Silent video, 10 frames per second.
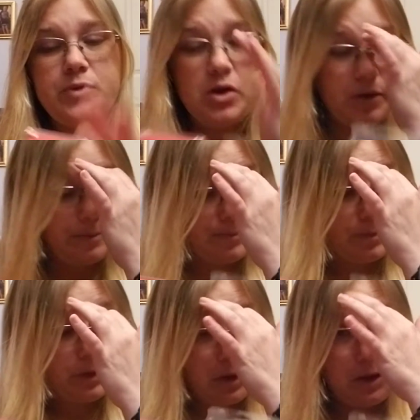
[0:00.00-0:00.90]
Okay,
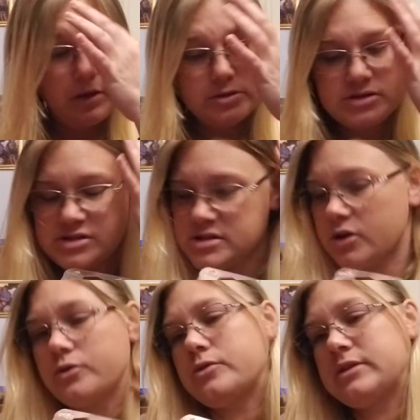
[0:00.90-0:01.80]
so
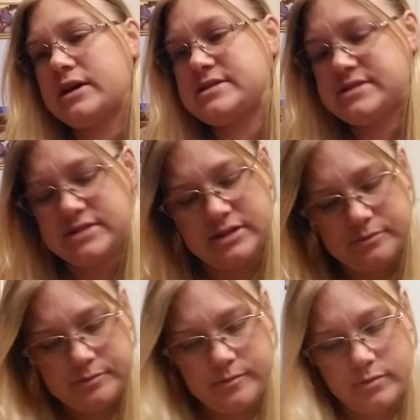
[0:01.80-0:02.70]
let's see
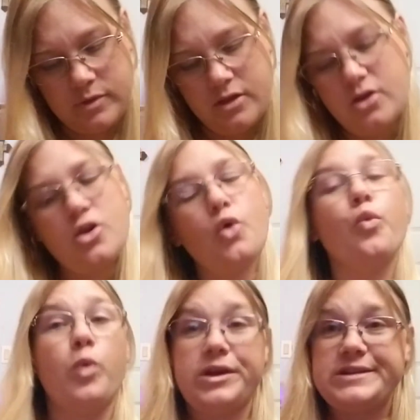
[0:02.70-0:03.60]

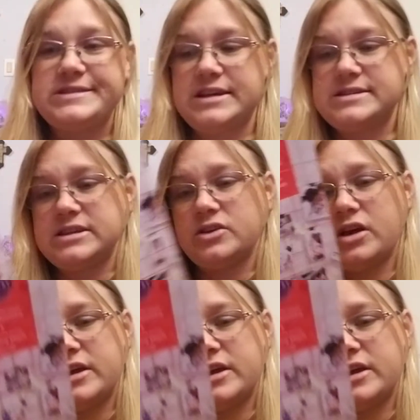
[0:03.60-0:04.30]
what it says here.